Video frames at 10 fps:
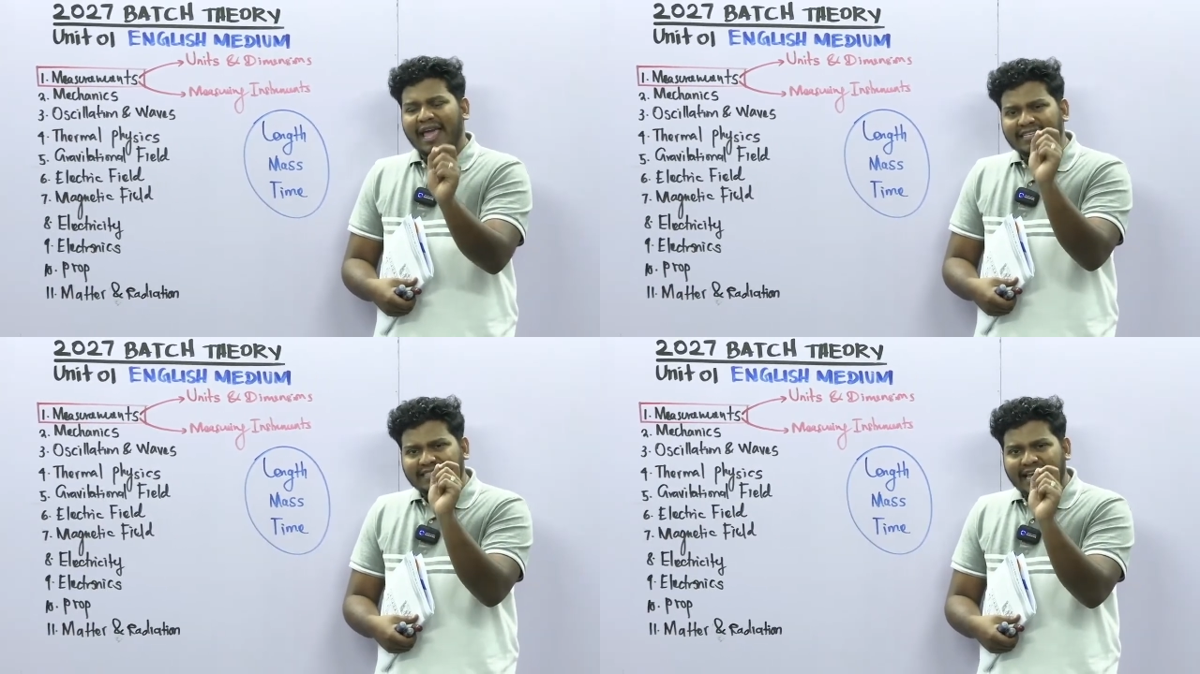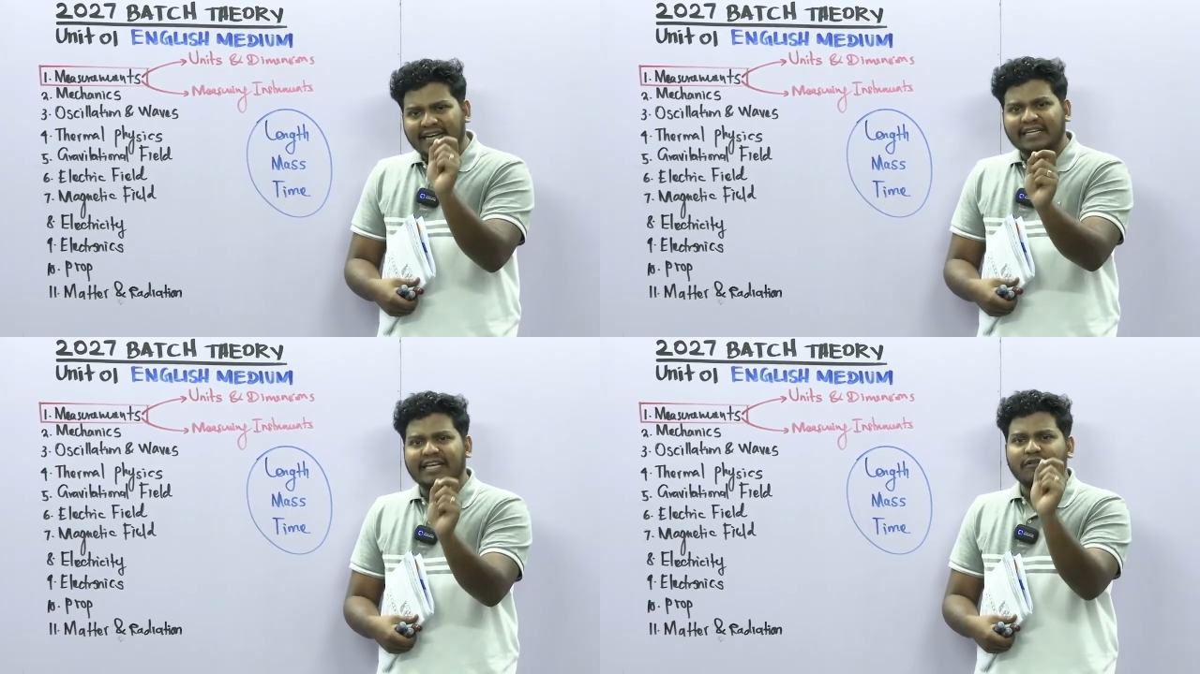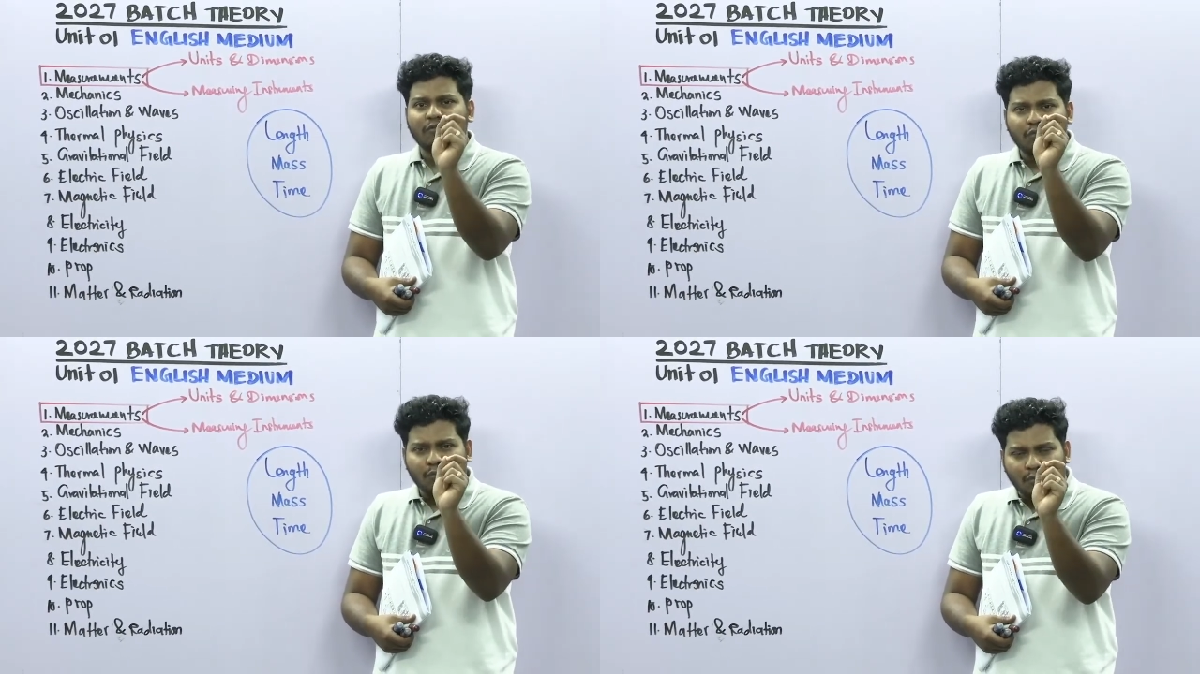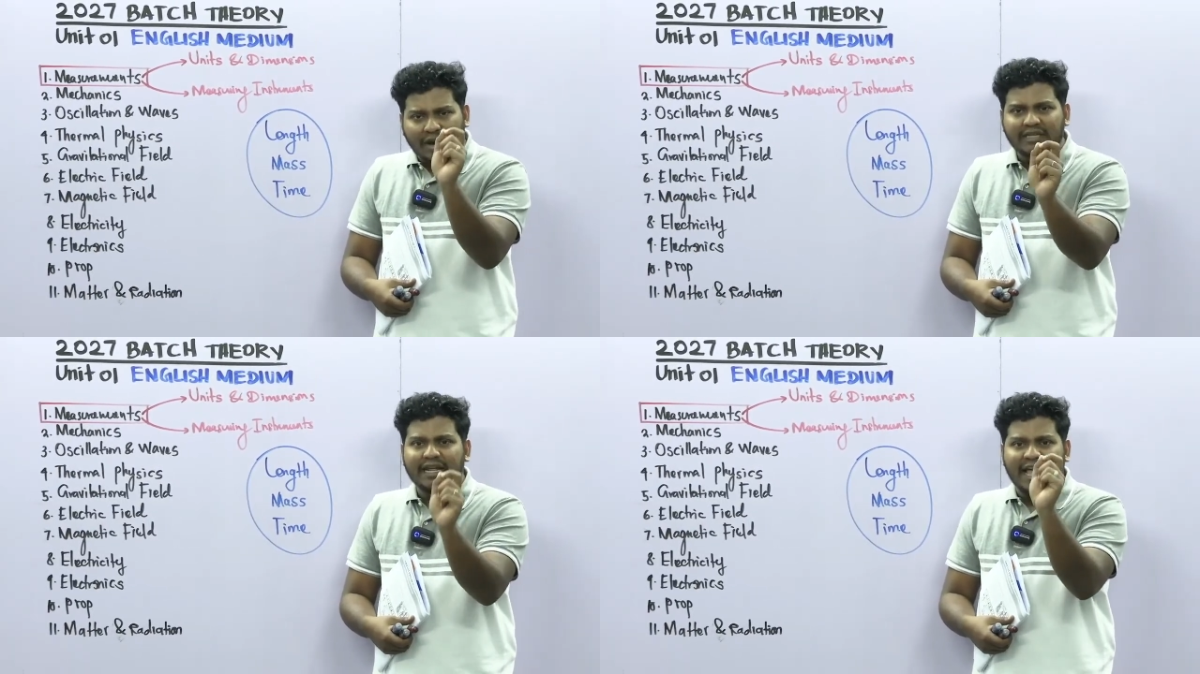exactly
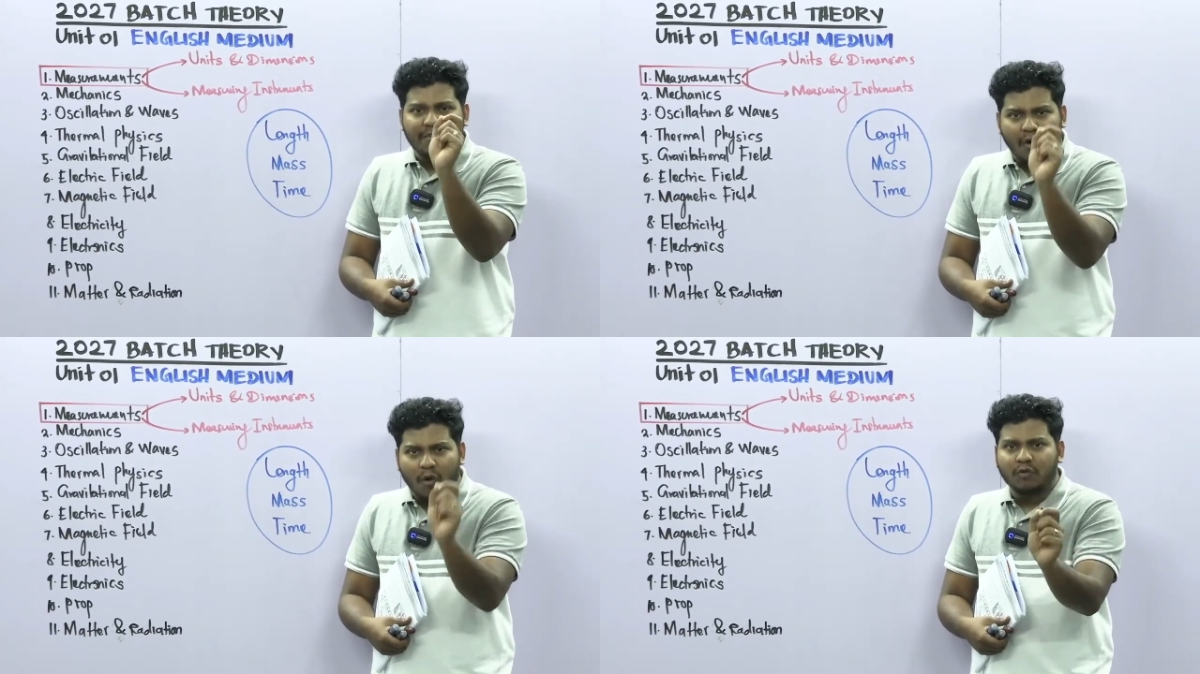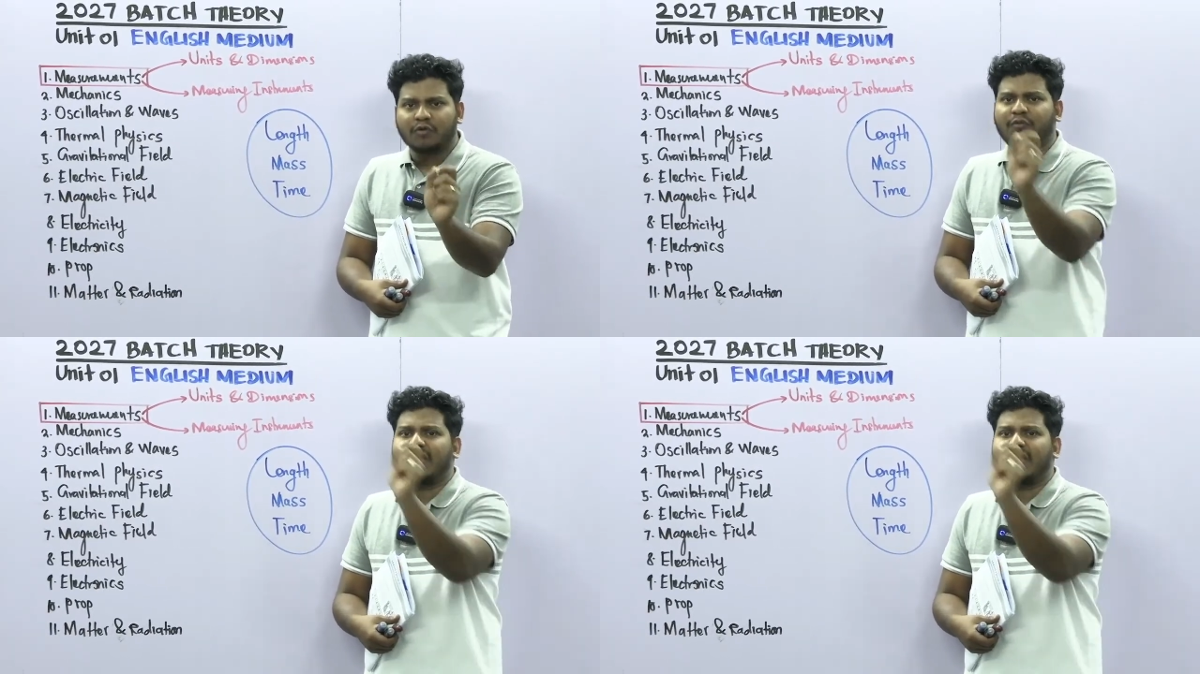what amount